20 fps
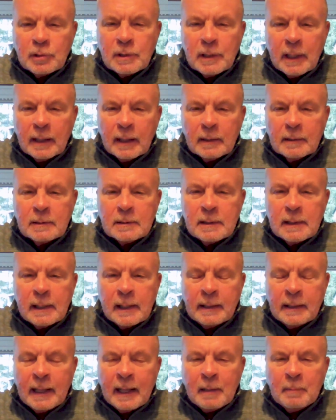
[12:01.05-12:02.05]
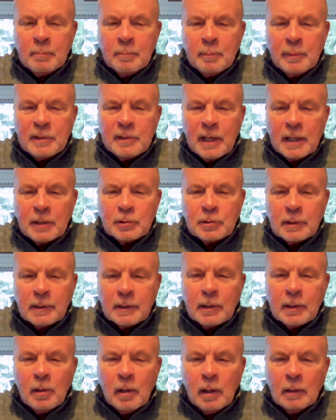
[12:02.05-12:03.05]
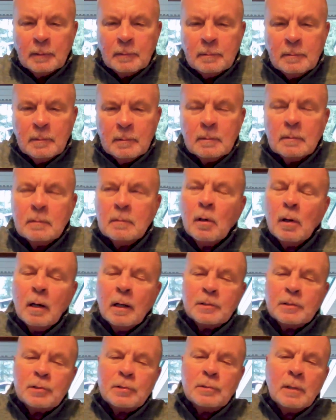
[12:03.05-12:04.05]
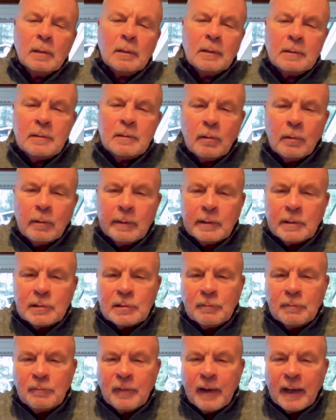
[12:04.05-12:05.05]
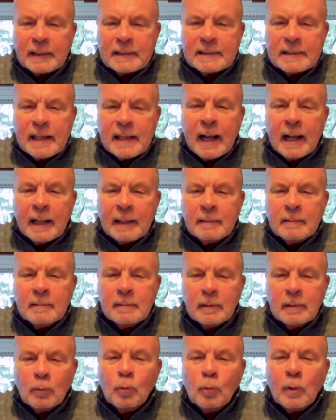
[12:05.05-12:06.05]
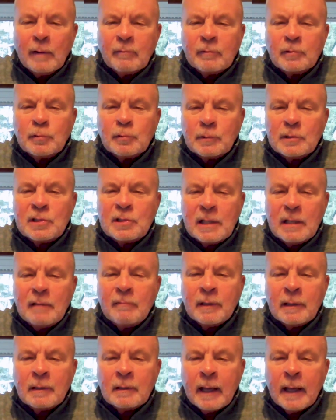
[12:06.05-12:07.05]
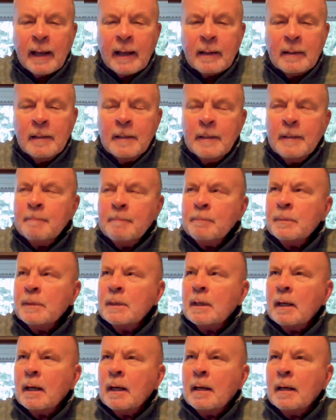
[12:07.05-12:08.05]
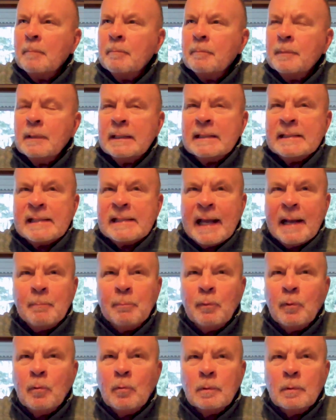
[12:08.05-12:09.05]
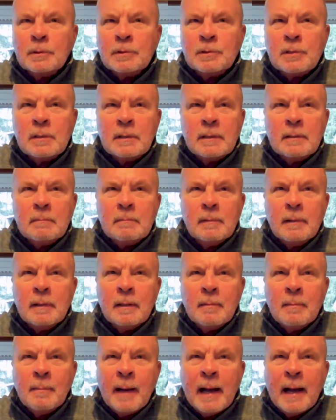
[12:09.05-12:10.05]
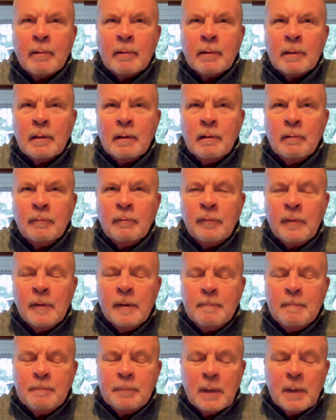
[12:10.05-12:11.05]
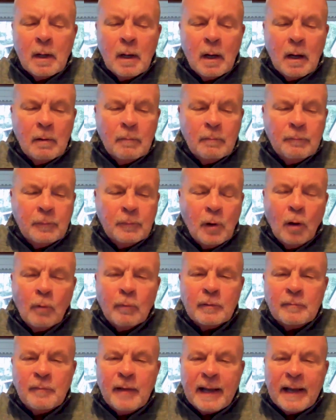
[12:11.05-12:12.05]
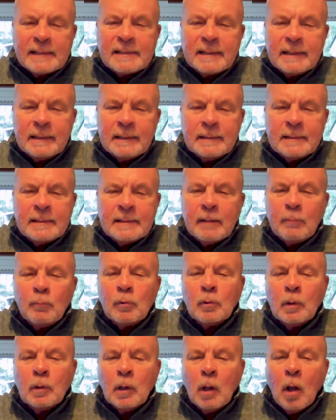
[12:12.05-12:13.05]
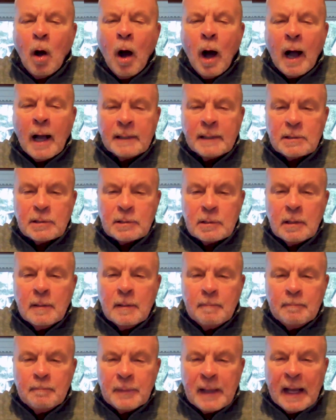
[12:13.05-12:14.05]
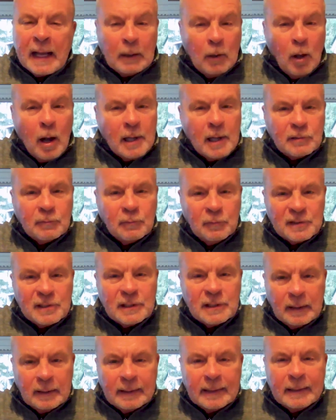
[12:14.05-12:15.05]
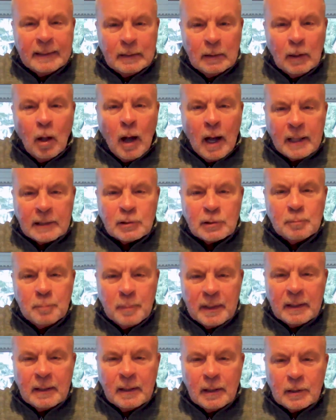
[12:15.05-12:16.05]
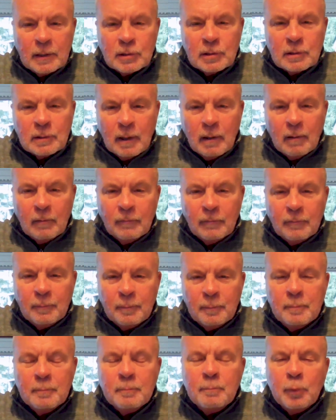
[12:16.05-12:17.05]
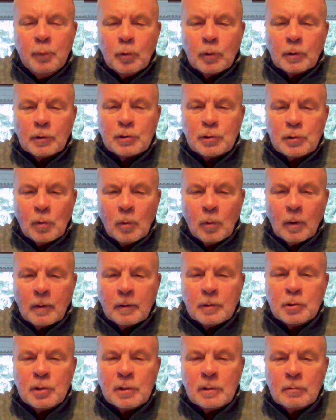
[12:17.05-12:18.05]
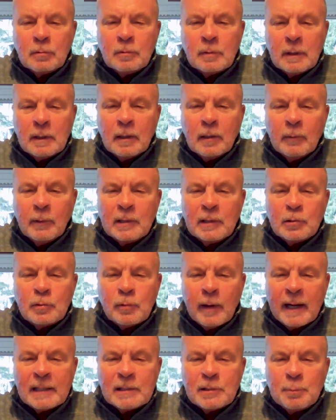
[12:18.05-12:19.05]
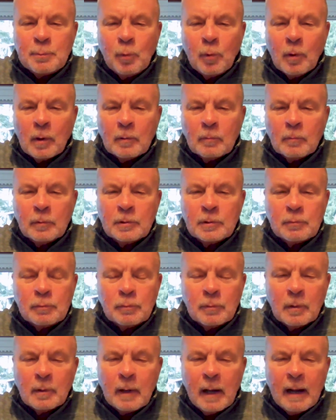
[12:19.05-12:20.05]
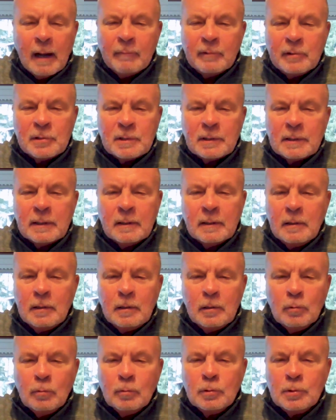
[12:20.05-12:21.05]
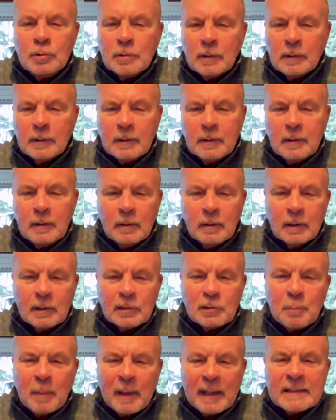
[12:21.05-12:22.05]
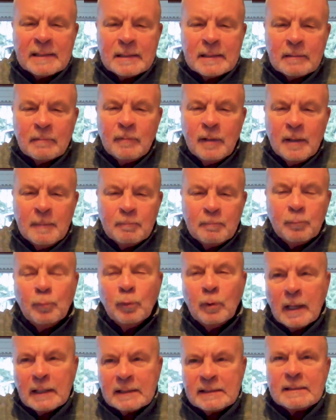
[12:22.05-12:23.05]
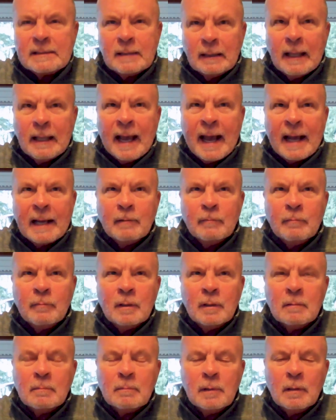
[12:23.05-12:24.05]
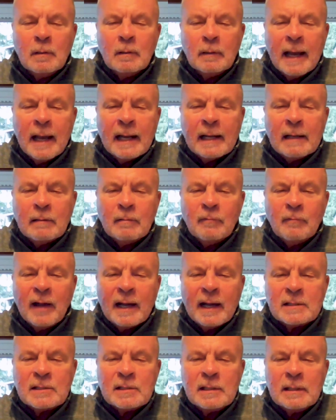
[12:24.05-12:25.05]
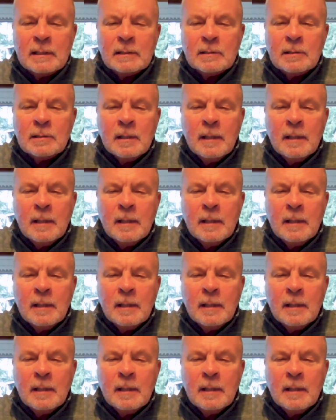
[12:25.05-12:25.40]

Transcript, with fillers: things and then potentially cause deleterious effects on whoever's receiving that. Um, example was the the amount of of COVID vaccines that were lost, not lost physically, lost because of poor storage and you know and transport, which were obviously hugely expensive, plus the lack of the you know lack of the vaccines